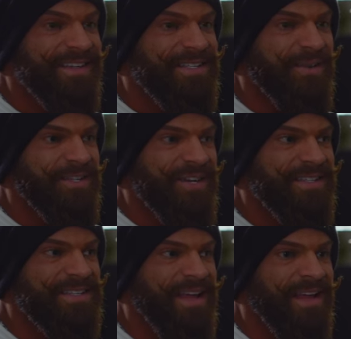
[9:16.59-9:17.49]
So I
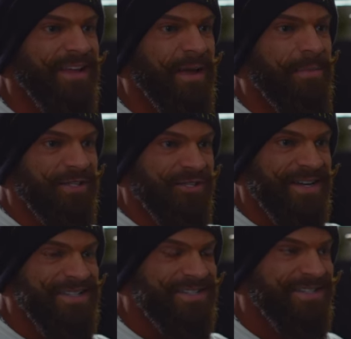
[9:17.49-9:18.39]
just had a
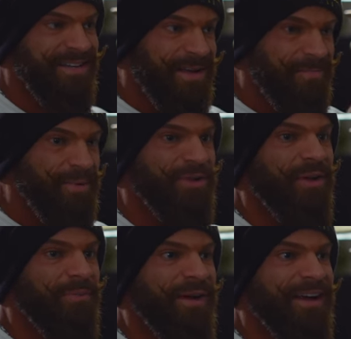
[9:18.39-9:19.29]
mattress put
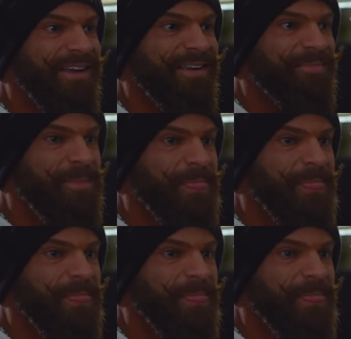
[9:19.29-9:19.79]
on my